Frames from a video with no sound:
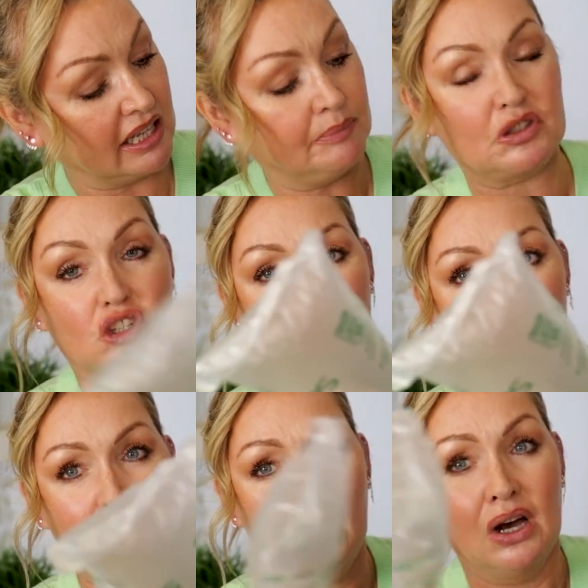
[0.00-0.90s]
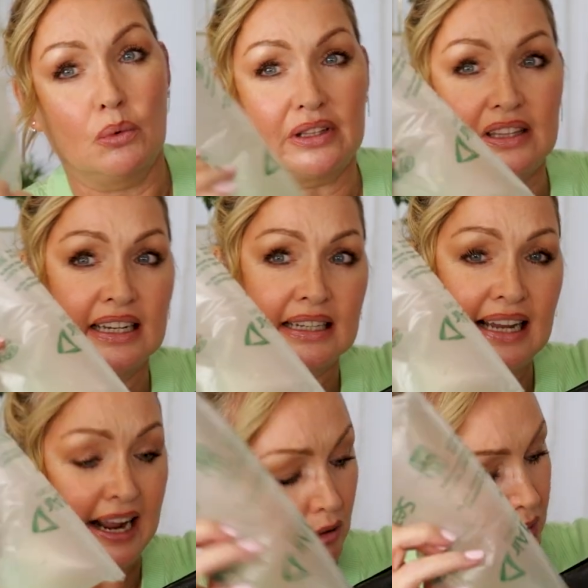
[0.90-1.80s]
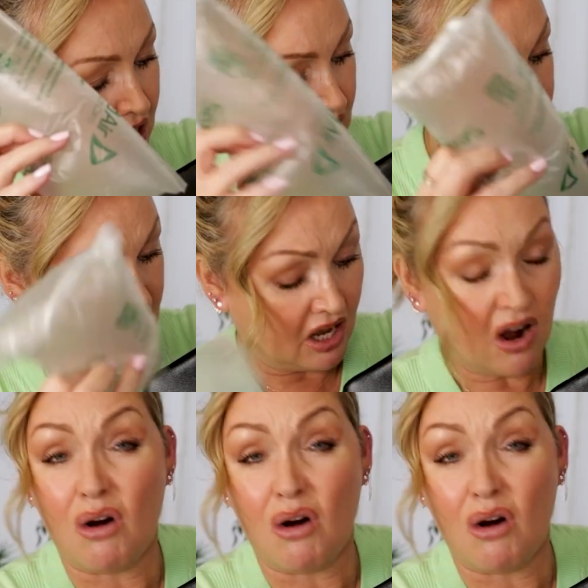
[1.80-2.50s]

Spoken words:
keep the shape with little air pockets,